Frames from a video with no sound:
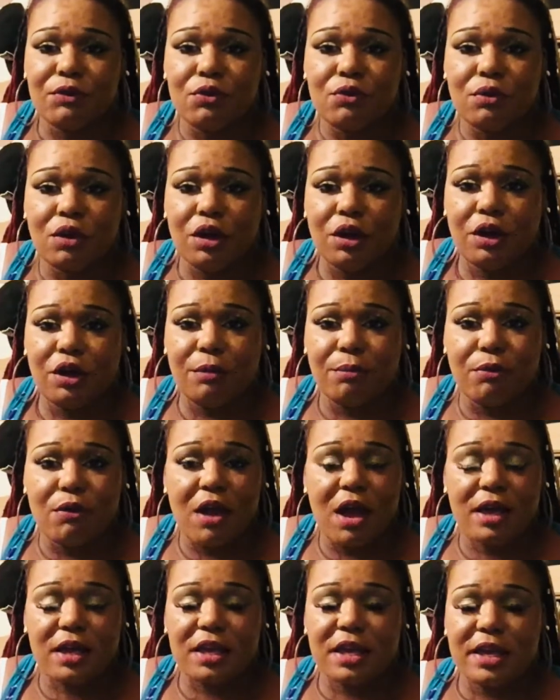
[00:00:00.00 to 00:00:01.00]
you
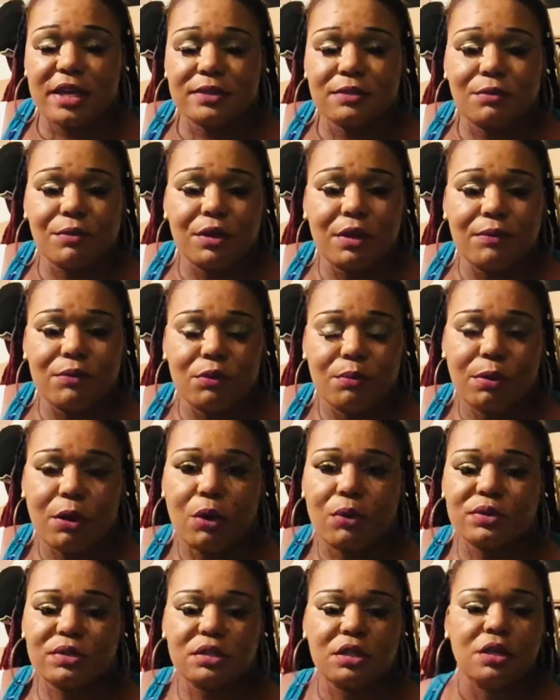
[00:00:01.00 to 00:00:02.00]
broadcast and whatever you
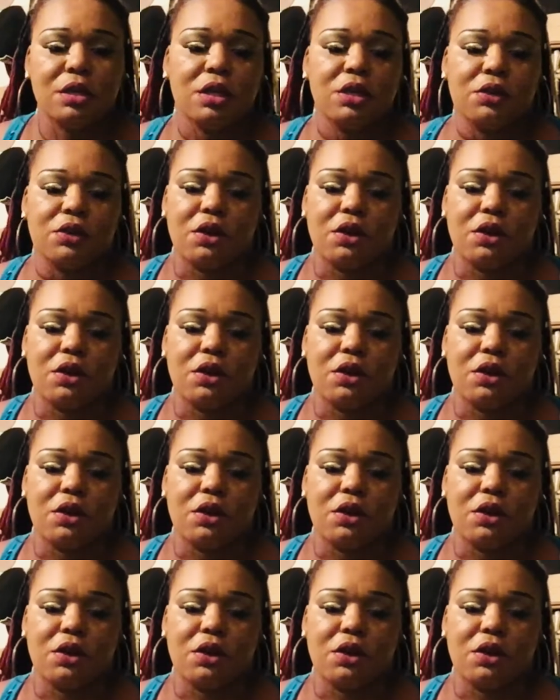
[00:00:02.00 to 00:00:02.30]
posting,